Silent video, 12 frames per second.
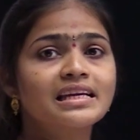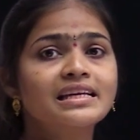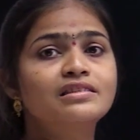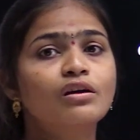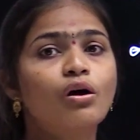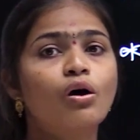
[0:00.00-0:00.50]

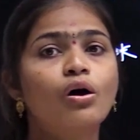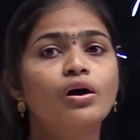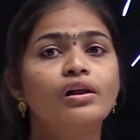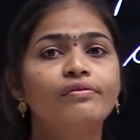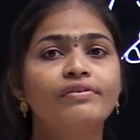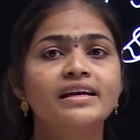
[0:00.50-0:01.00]
is
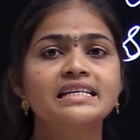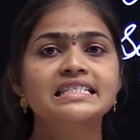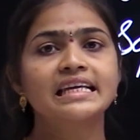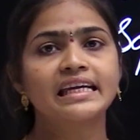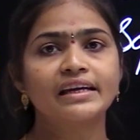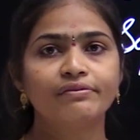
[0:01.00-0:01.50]
always
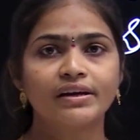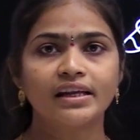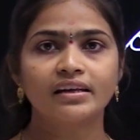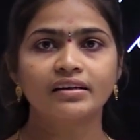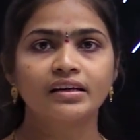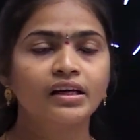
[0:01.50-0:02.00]

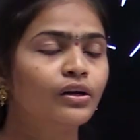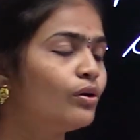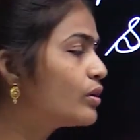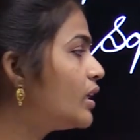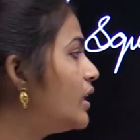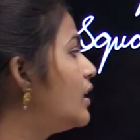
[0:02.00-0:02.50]
even.
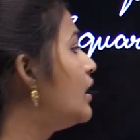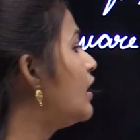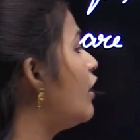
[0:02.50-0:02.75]
Okay.